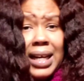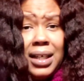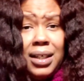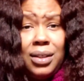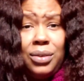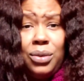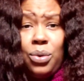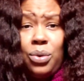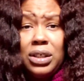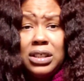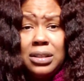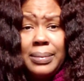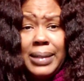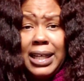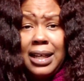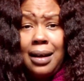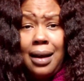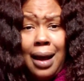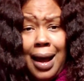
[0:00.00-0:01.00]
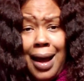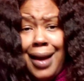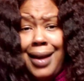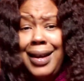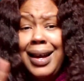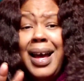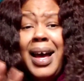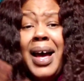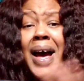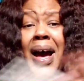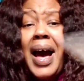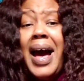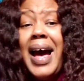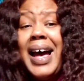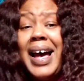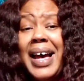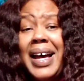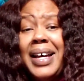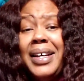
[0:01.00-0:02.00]
an endorsement.
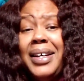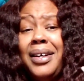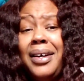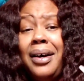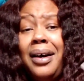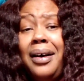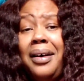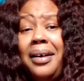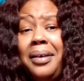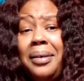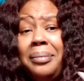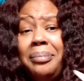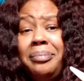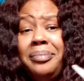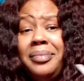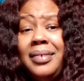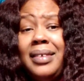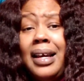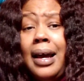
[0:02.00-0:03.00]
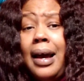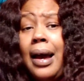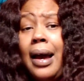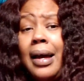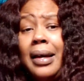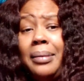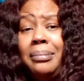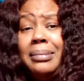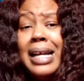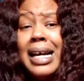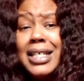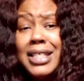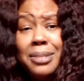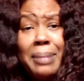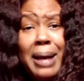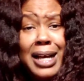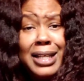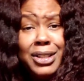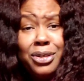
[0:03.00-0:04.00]
I I am not
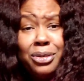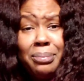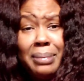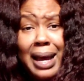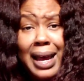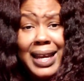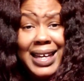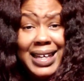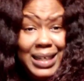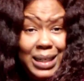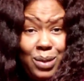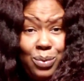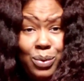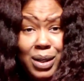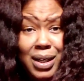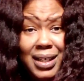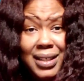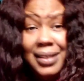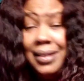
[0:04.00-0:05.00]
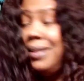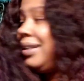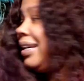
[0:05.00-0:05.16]
sponsored by anyone,